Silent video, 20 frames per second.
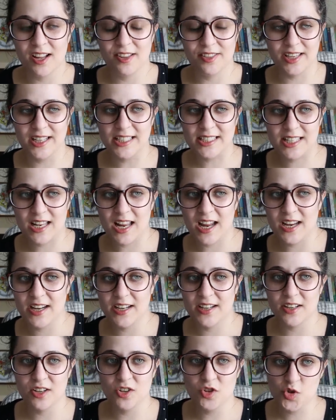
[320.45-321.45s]
things
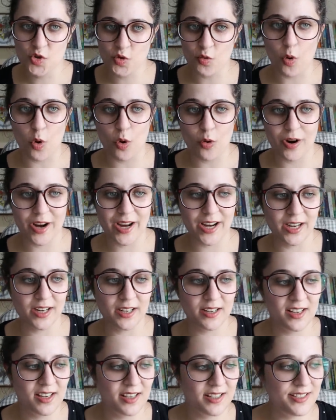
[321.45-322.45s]
like
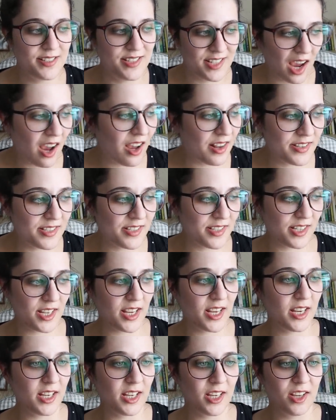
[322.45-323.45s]
drawing,
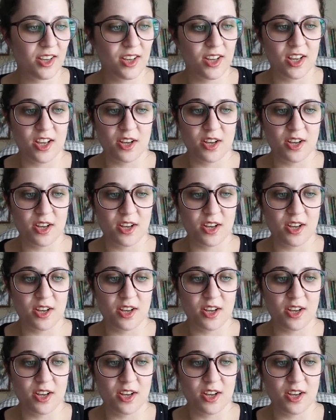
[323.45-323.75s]
dancing,